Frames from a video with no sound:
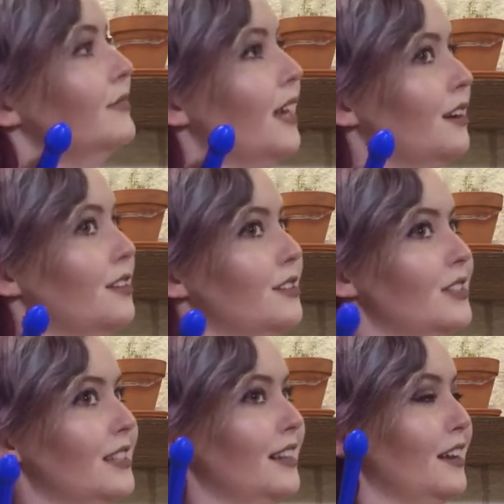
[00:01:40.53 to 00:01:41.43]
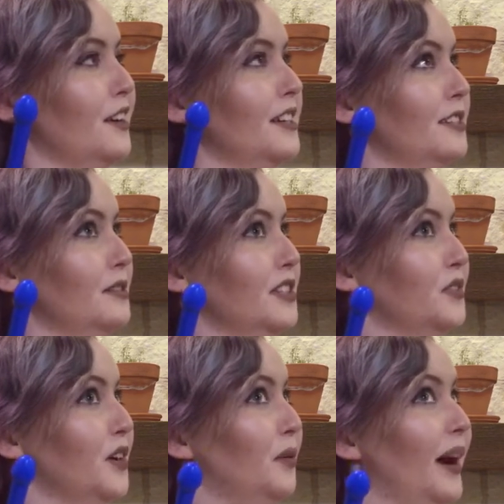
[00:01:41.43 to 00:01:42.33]
I could just sit here and do this
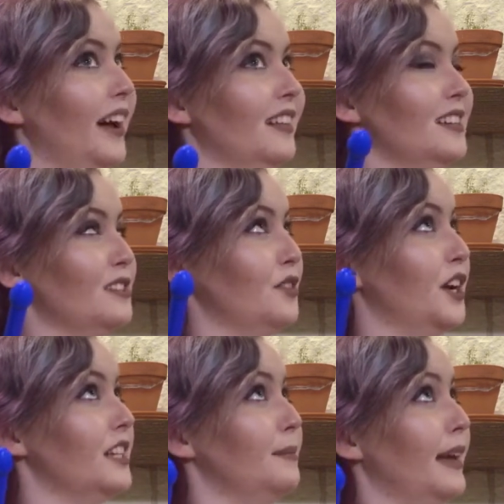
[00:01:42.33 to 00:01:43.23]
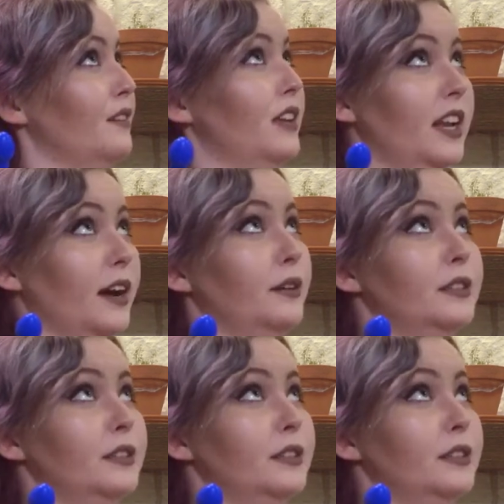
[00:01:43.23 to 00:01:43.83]
for a while and just forget to make a video.